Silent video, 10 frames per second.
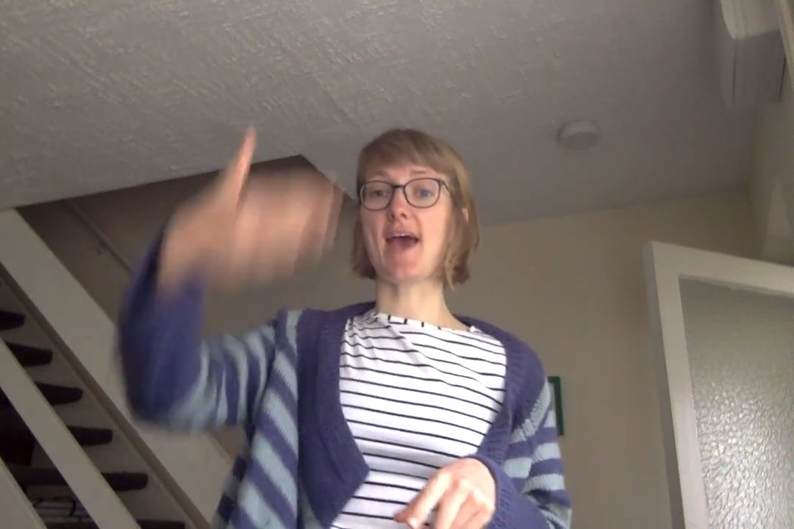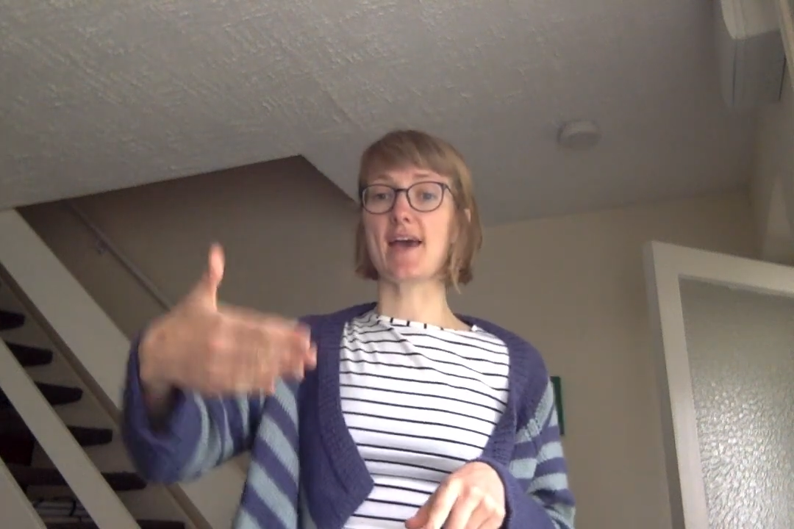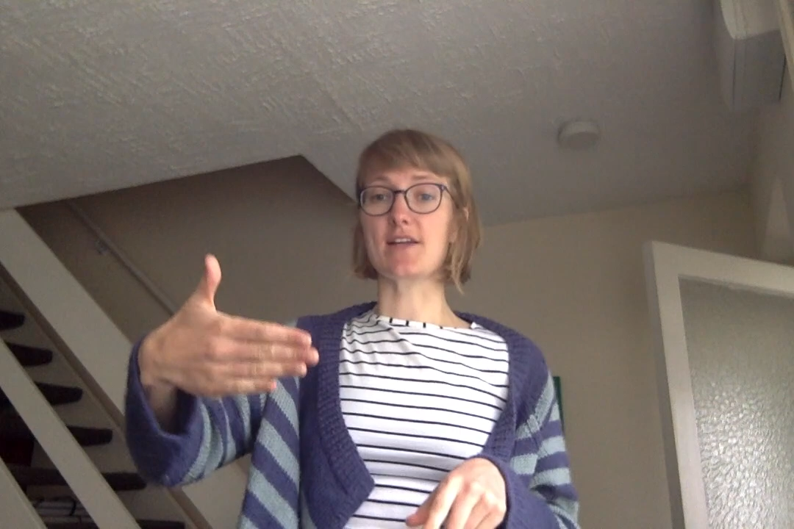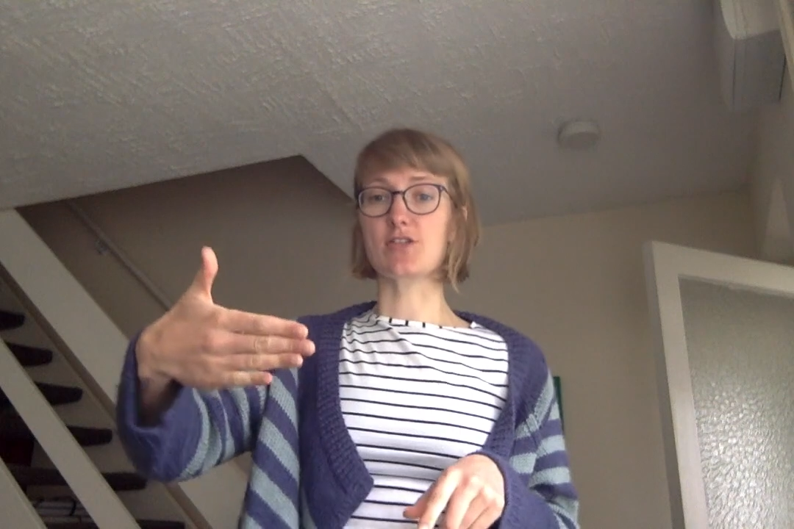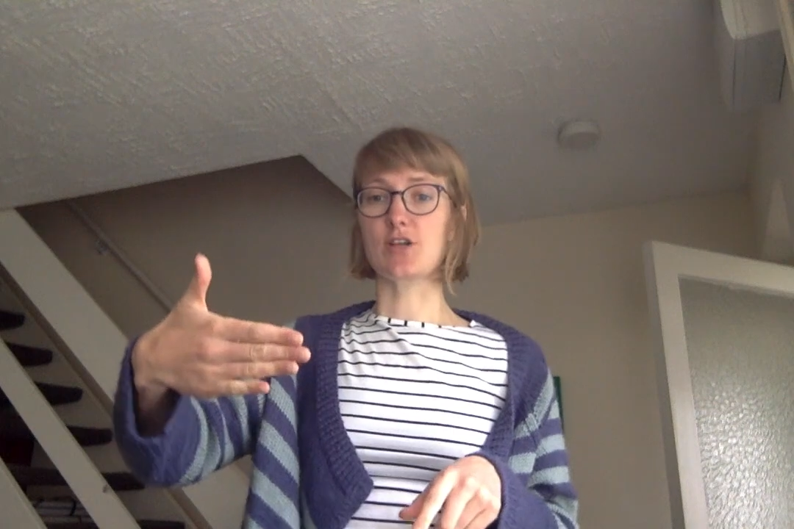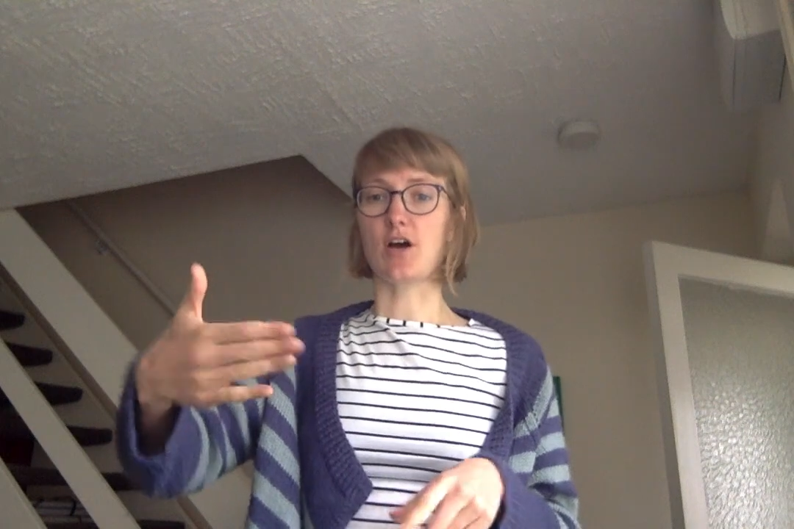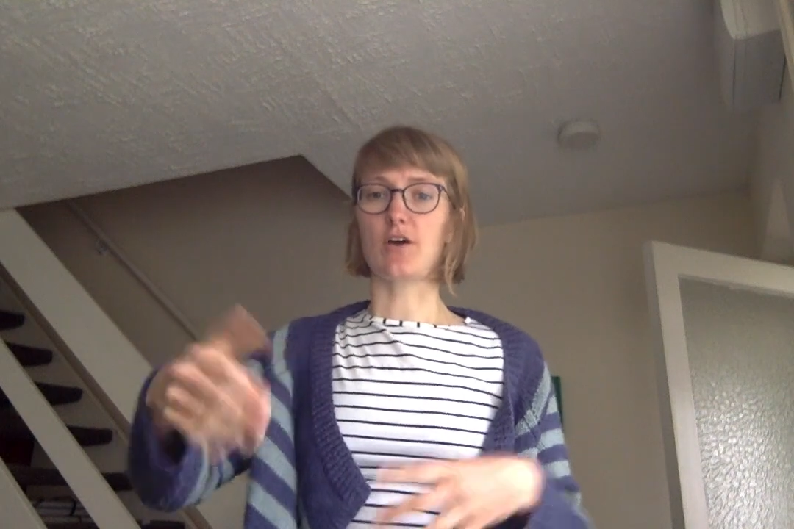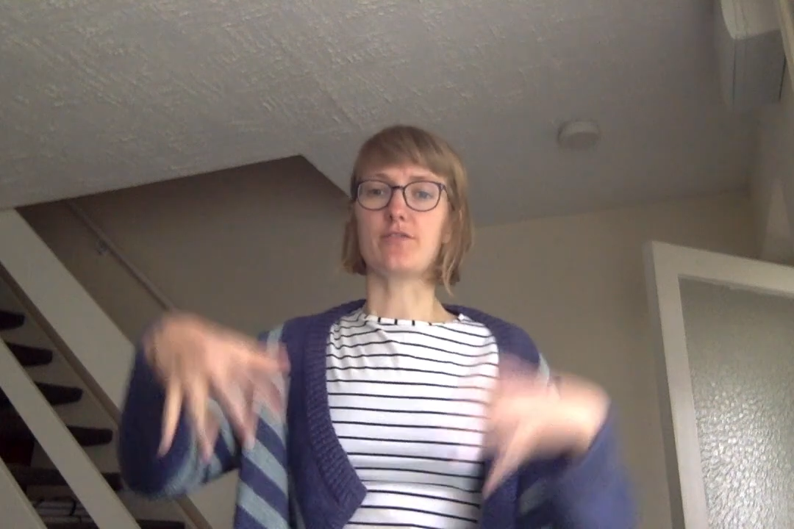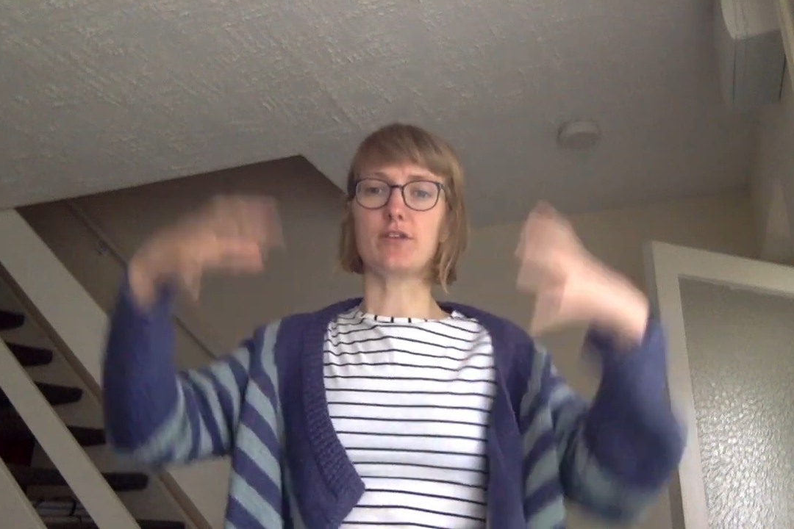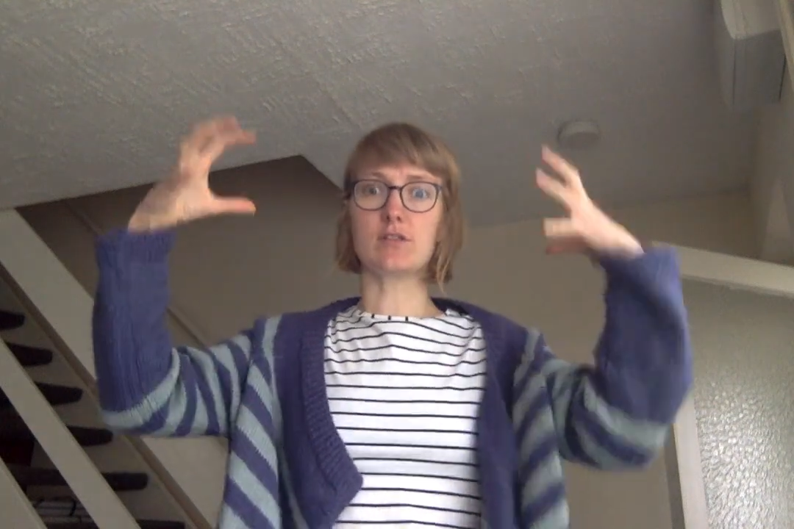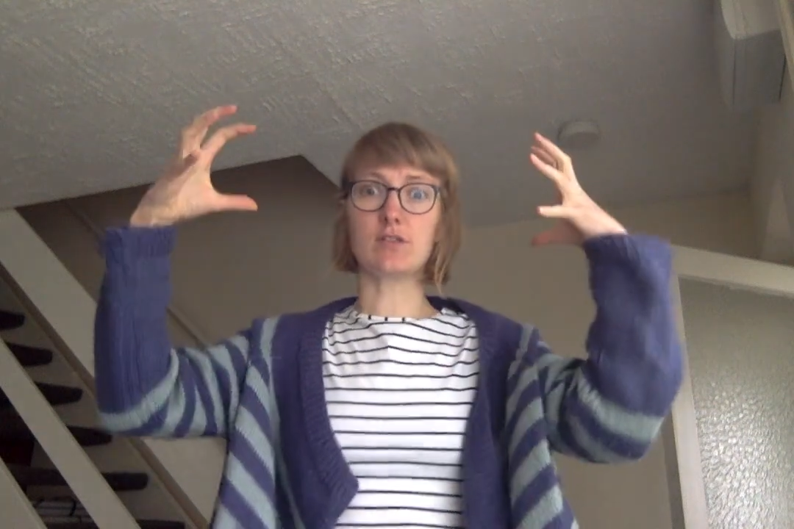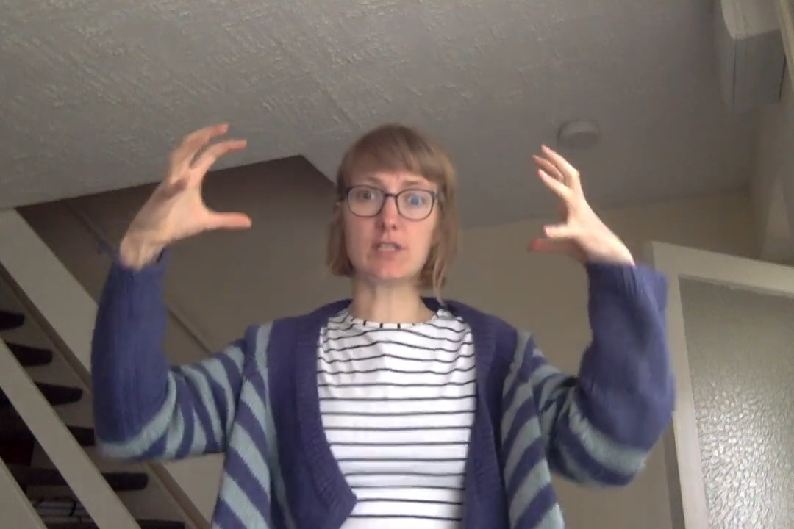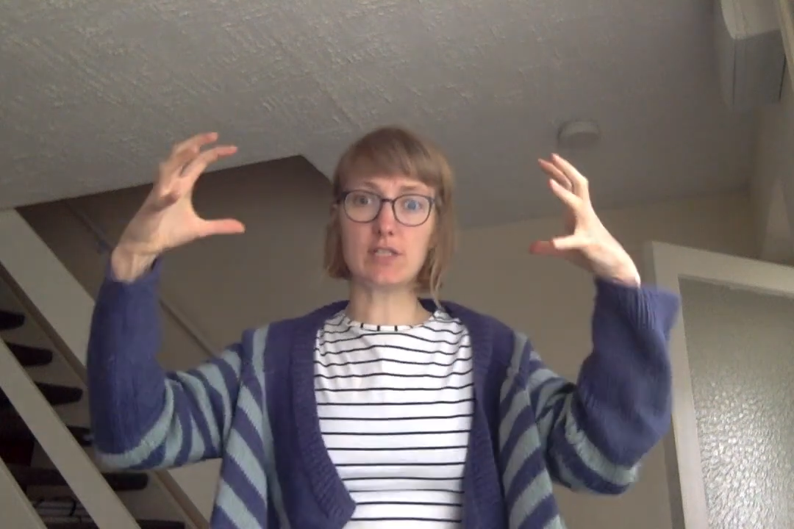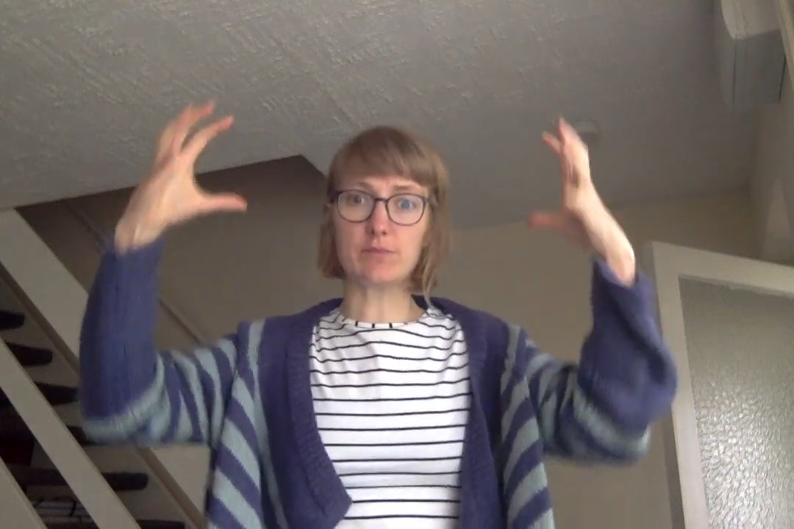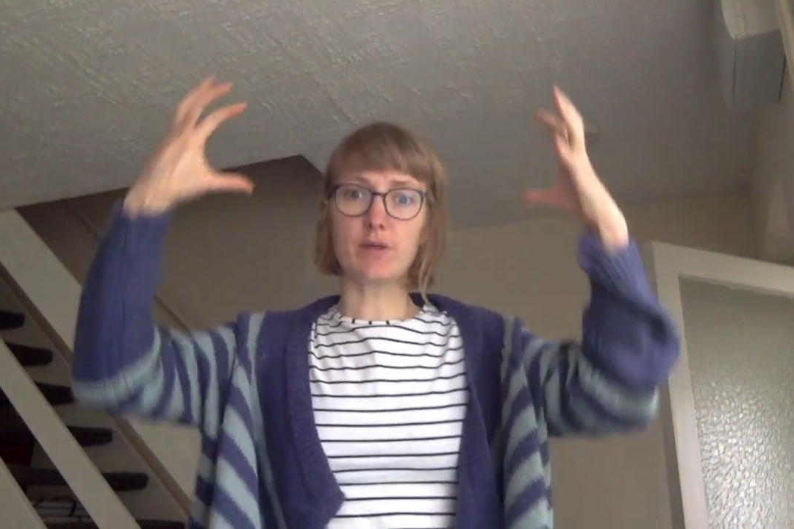edge of the
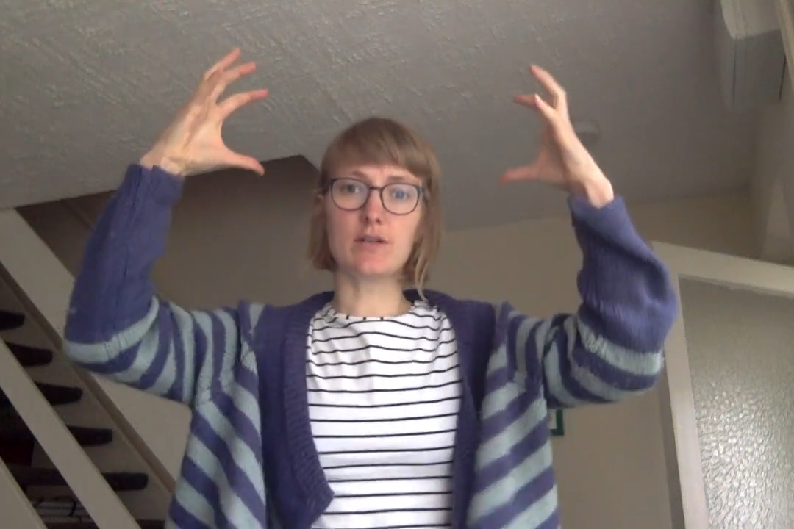deep,